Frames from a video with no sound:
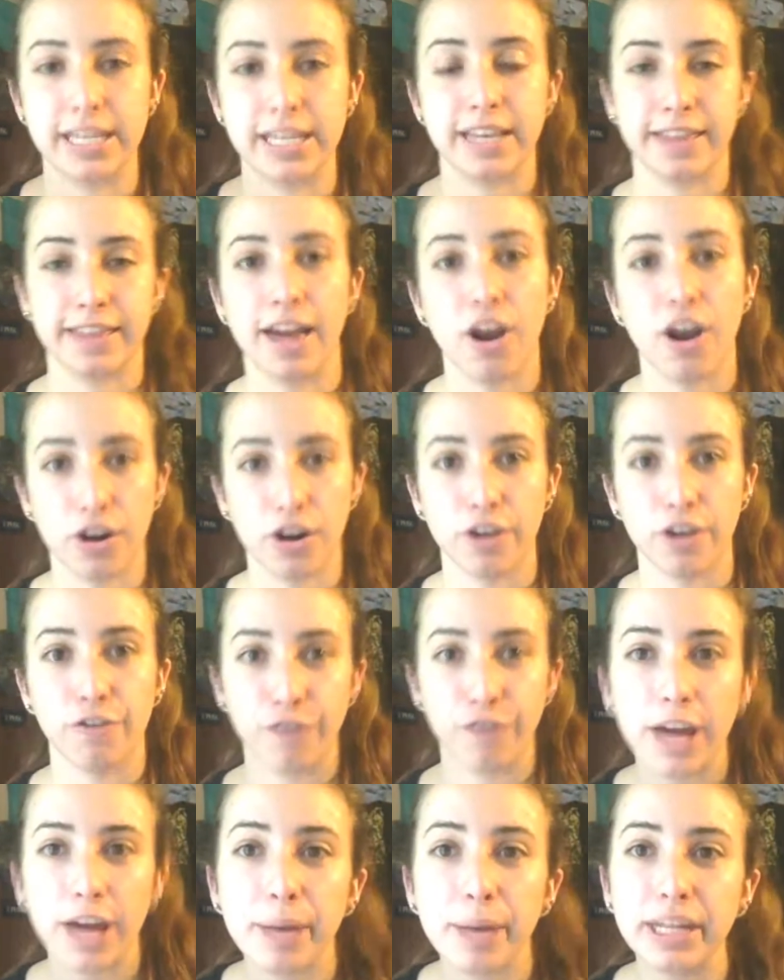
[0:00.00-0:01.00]
they are a
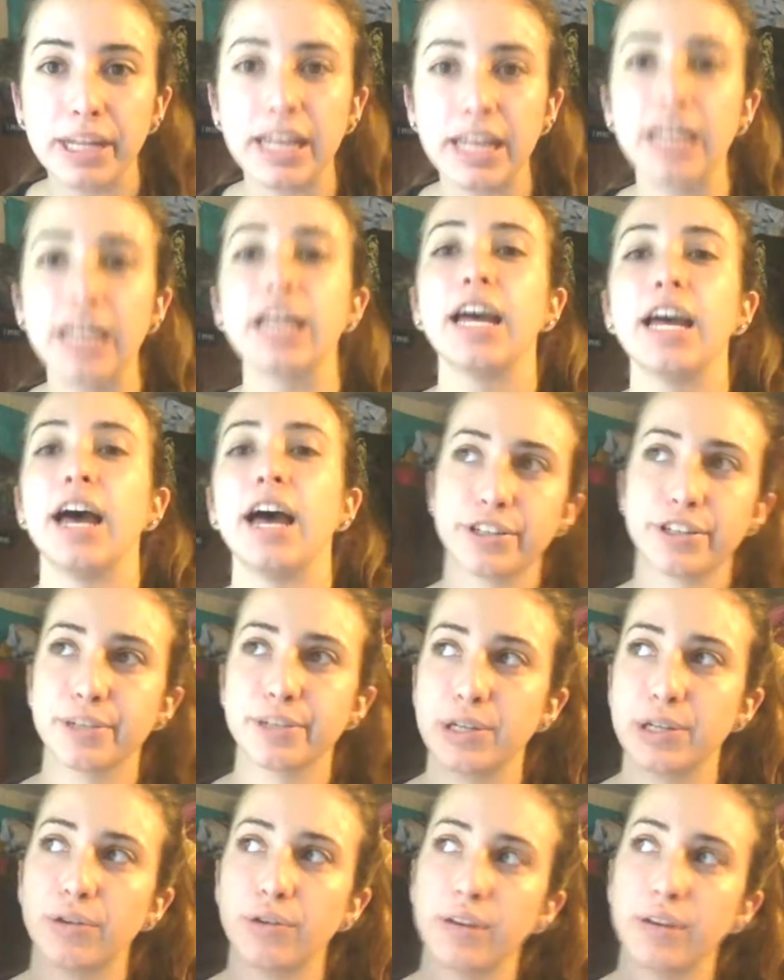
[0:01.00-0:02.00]
family, because we
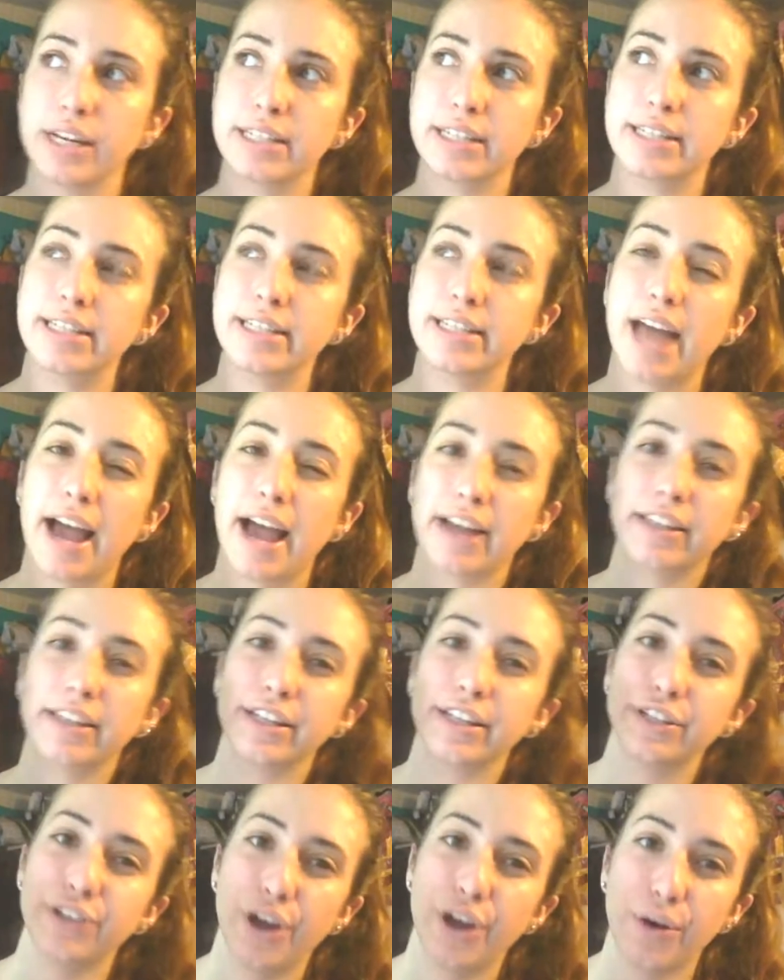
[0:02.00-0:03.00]
don't exactly
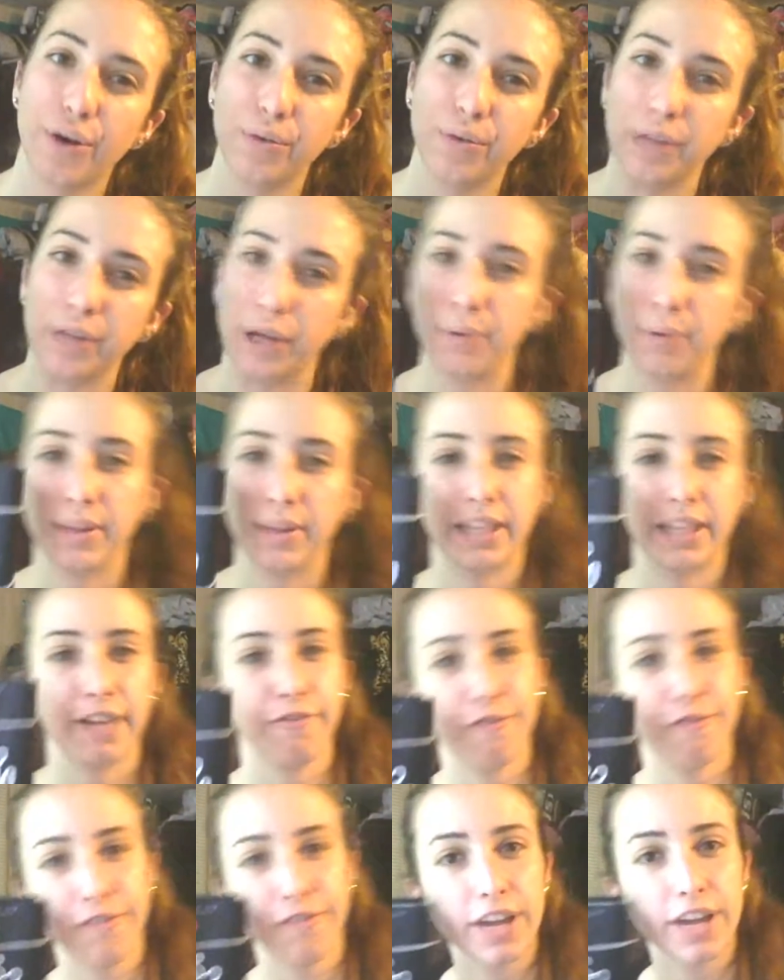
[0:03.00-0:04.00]
know what they
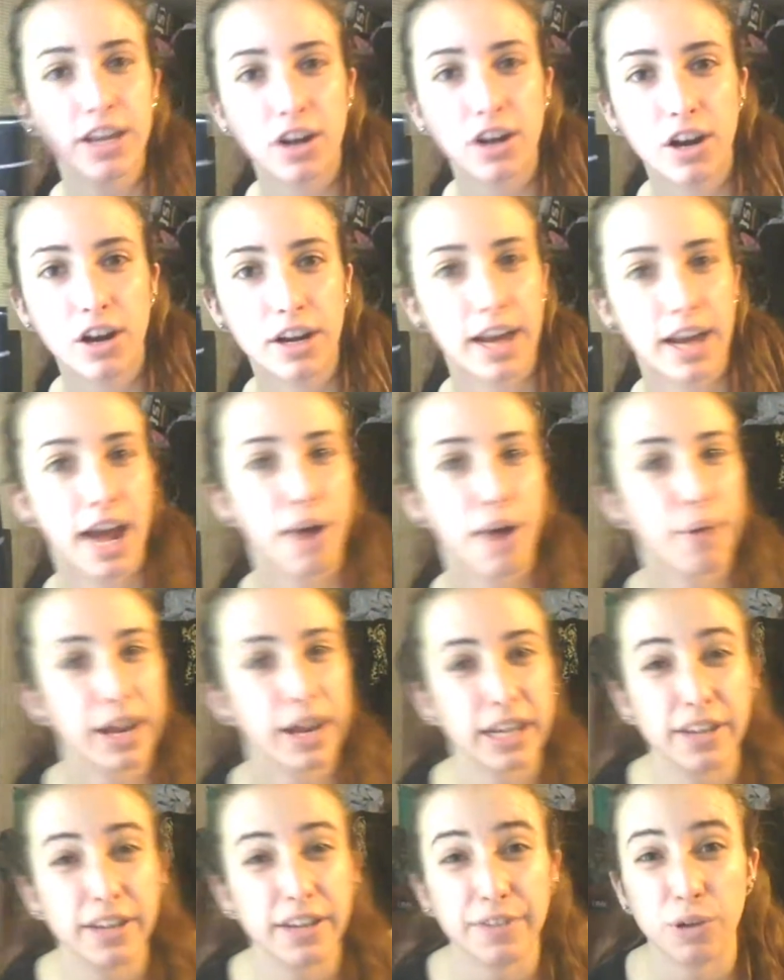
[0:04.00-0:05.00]
feed on, how
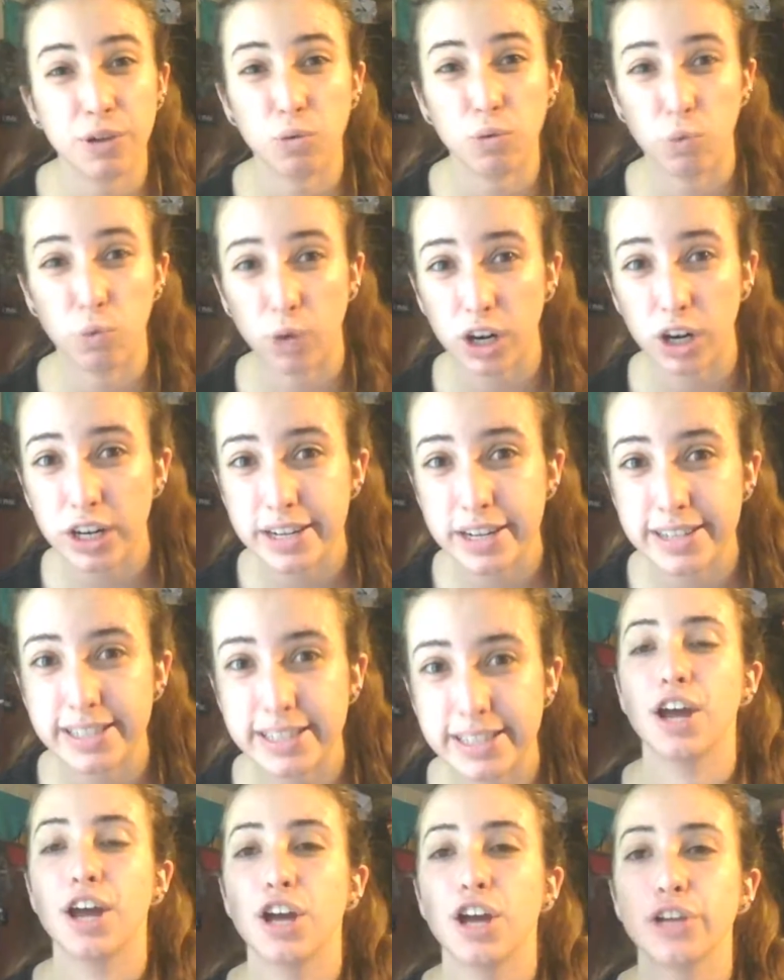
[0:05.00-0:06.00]
any of it works.